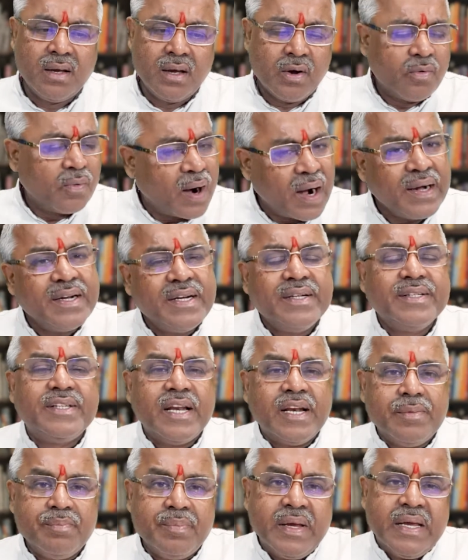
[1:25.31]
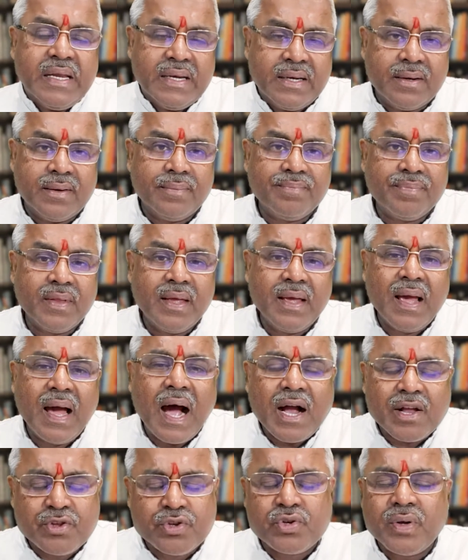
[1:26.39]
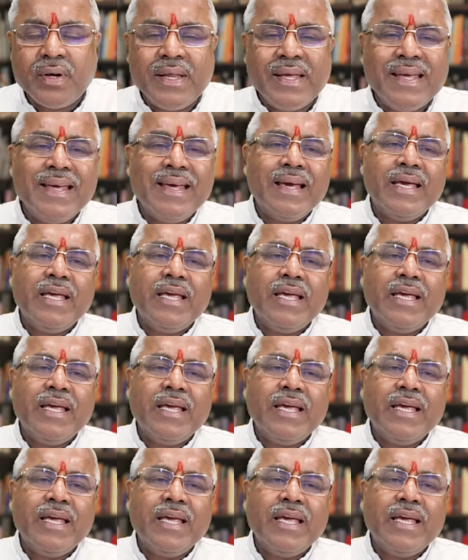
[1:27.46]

What did they mean? Actually,